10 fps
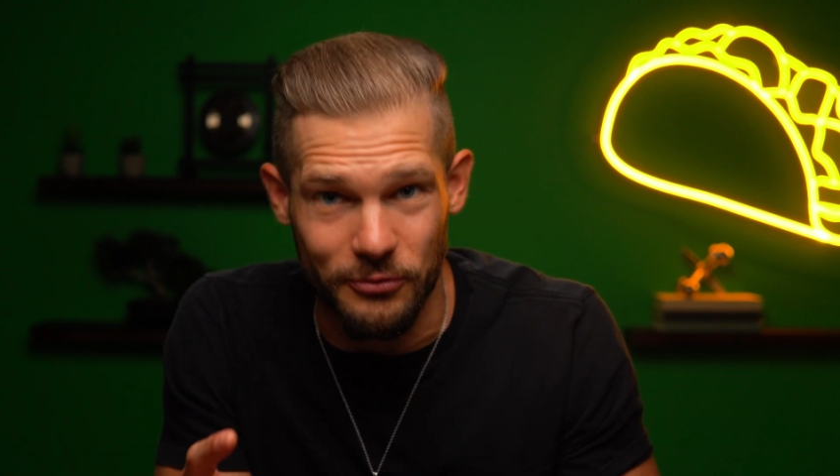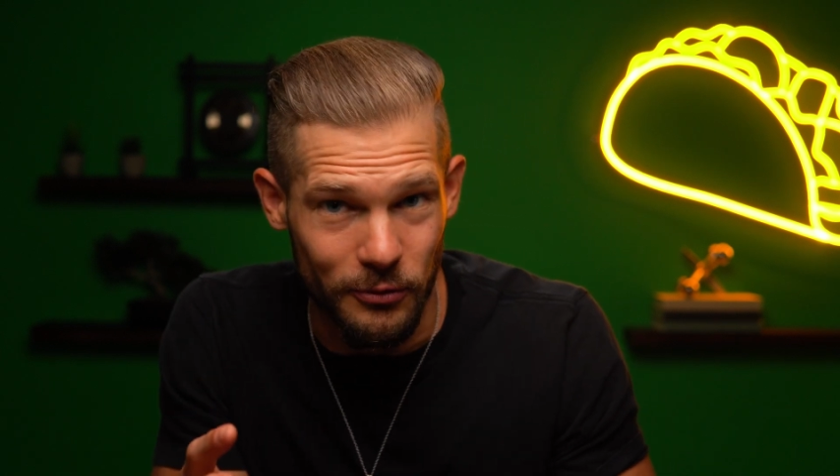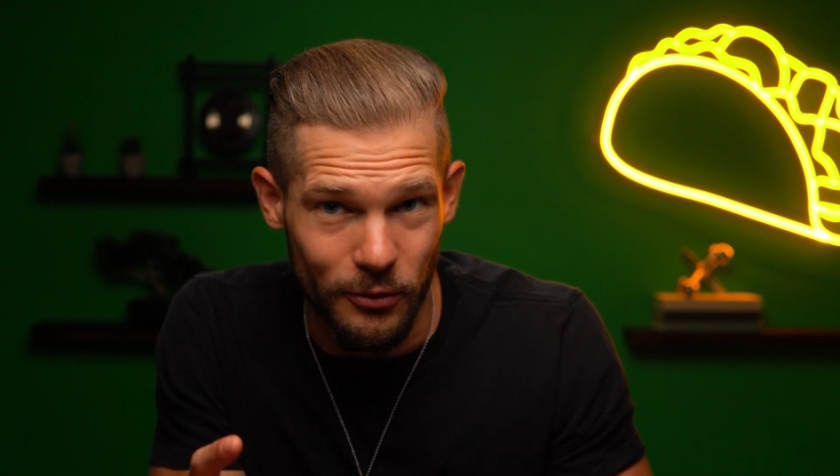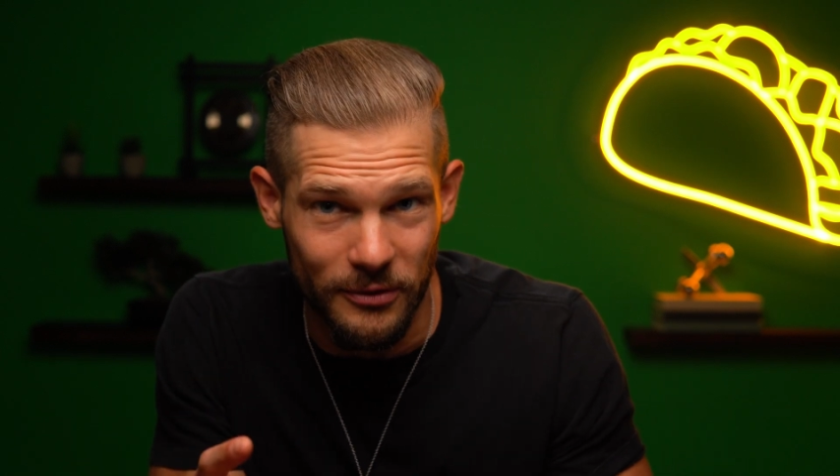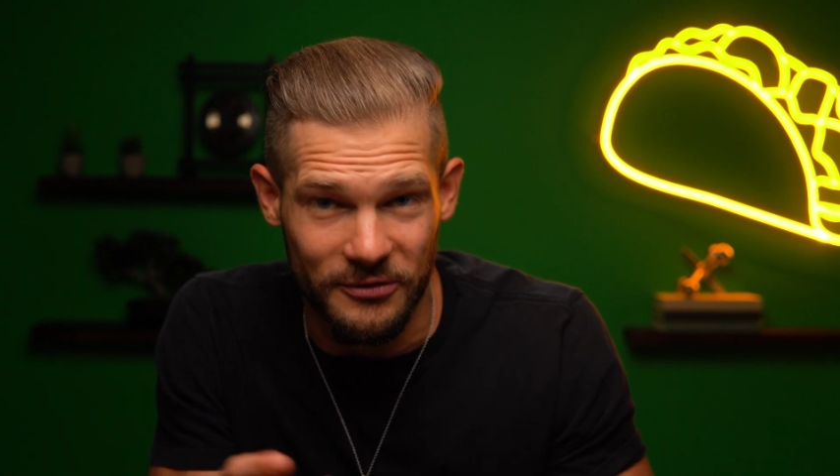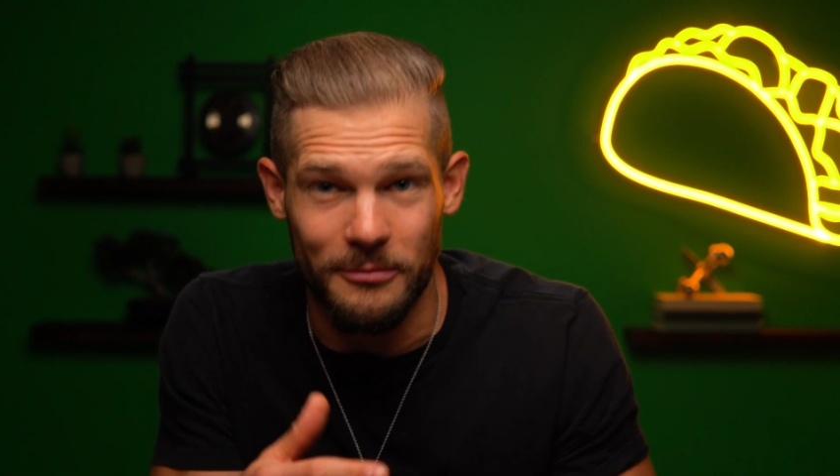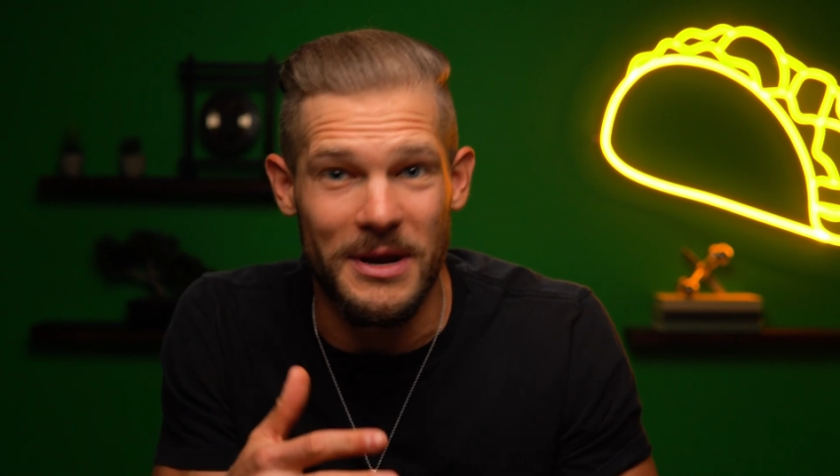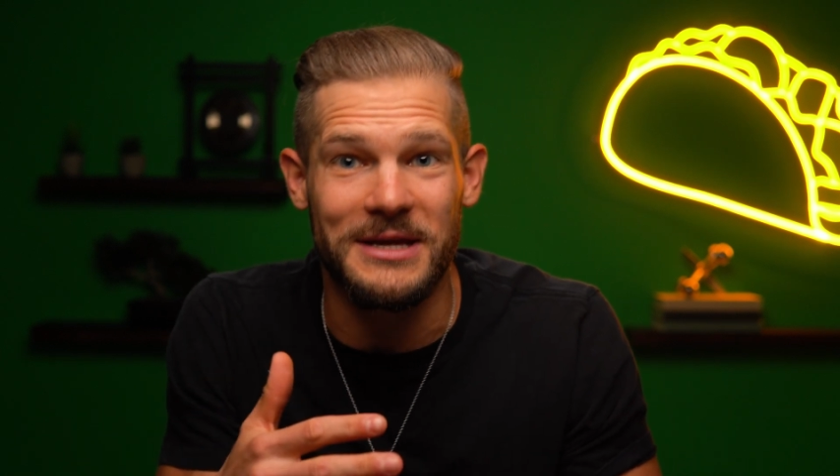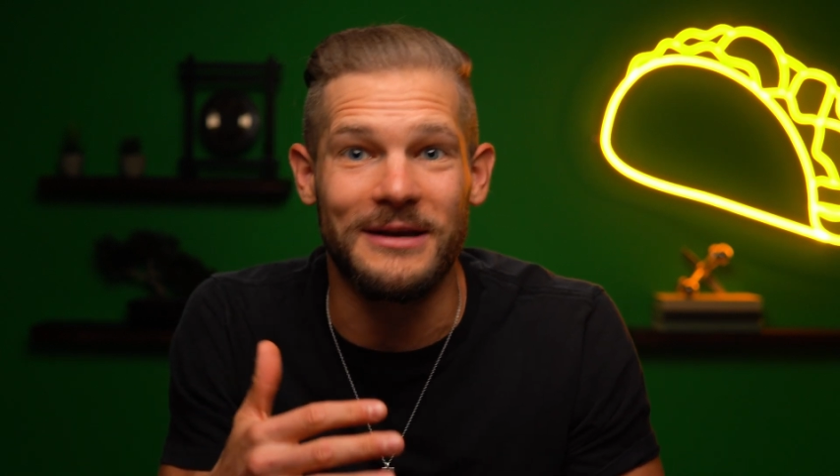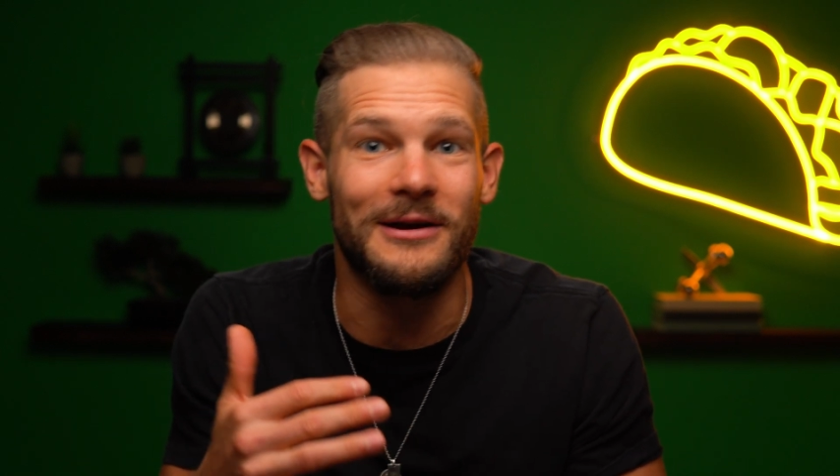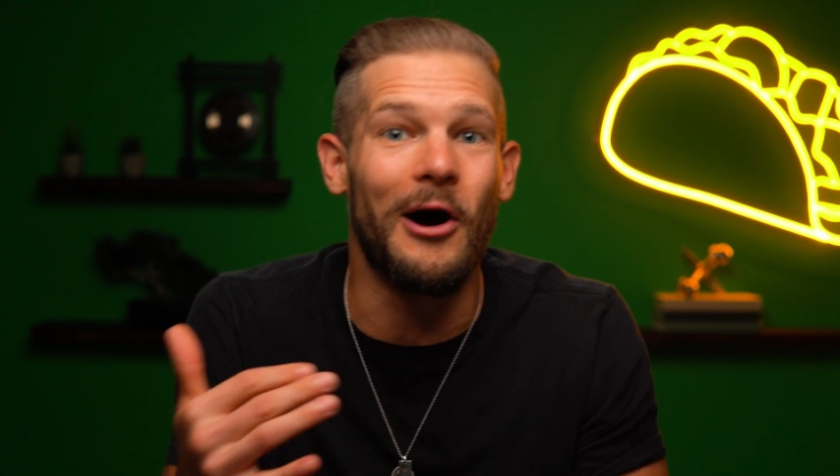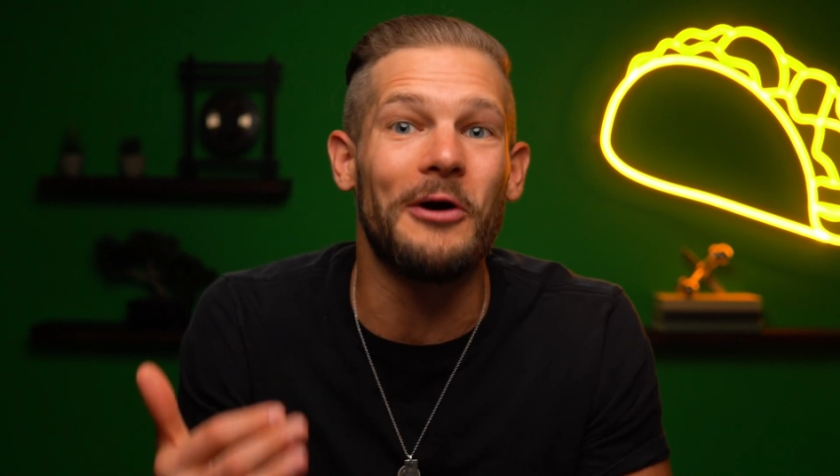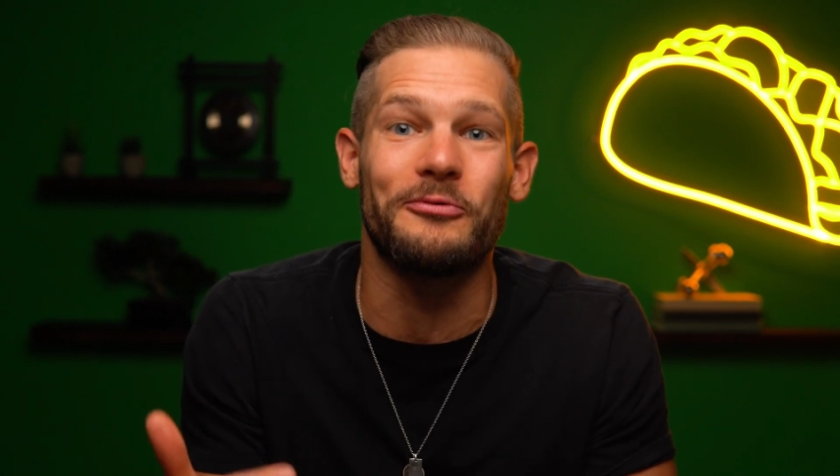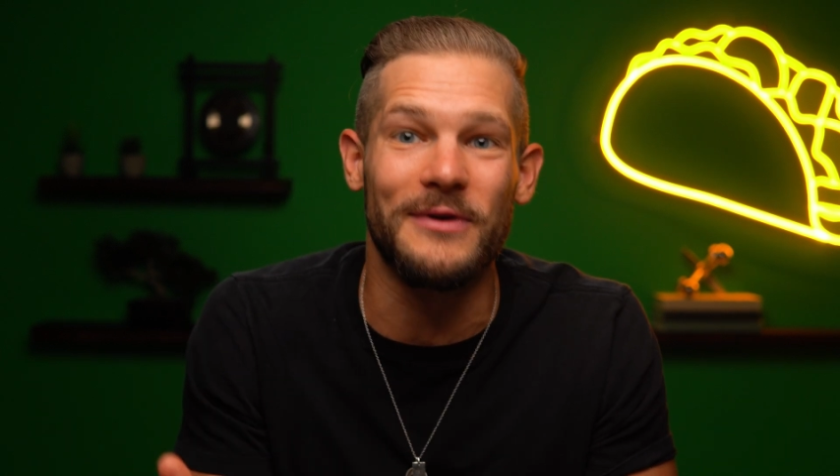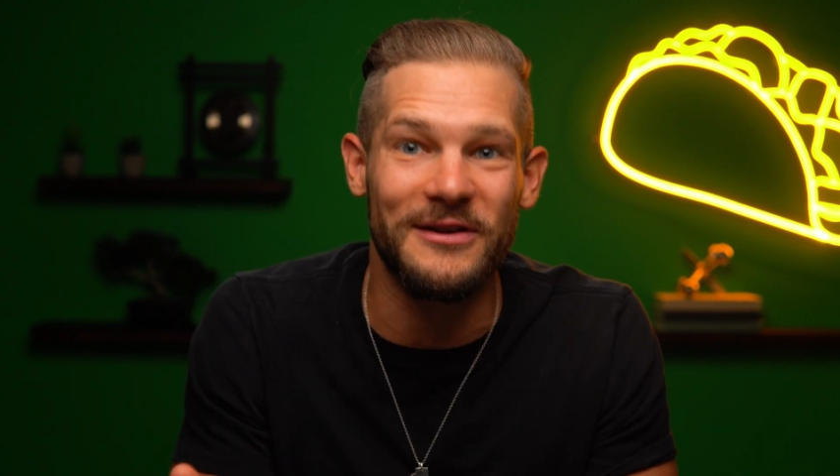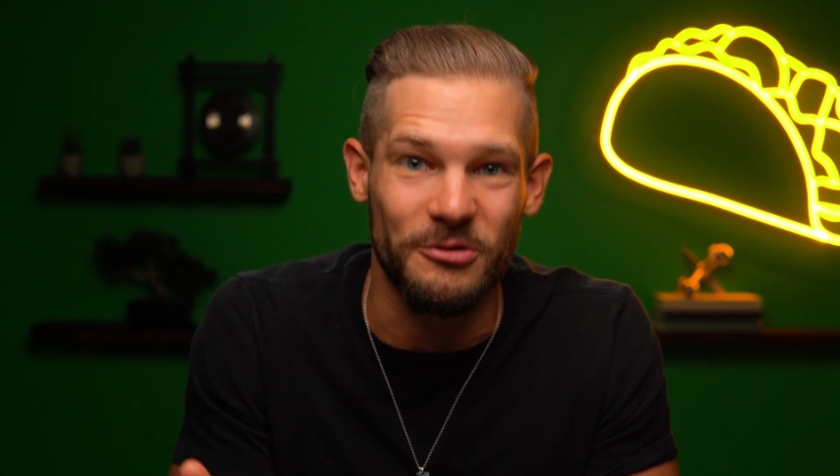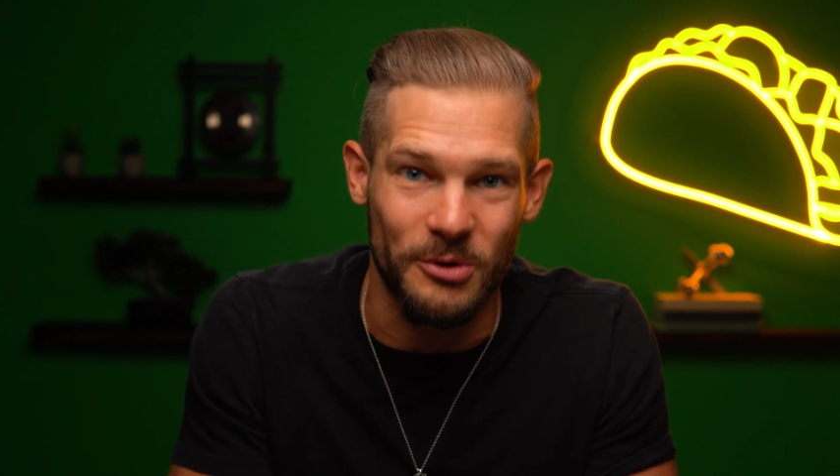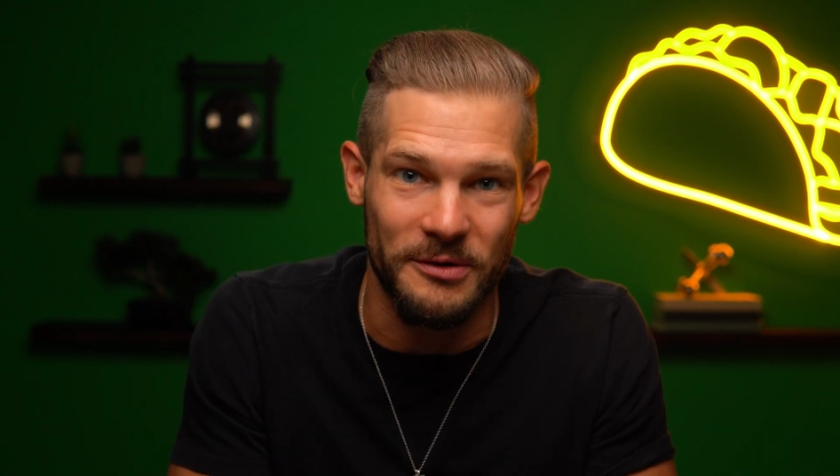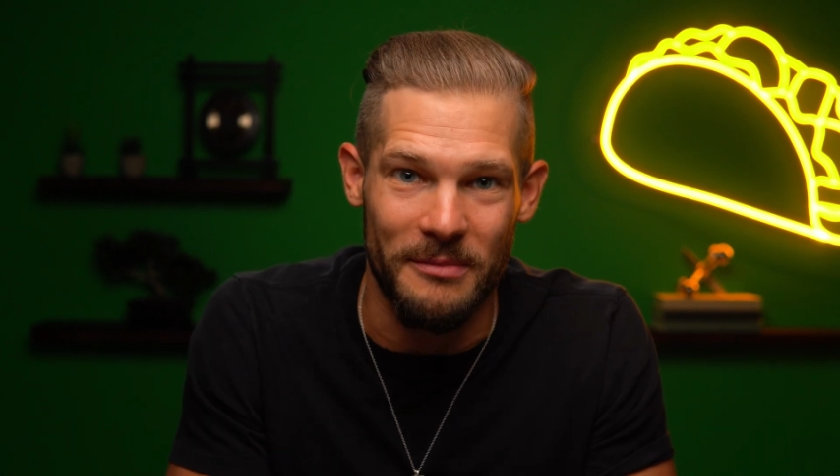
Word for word: rules or making unreasonable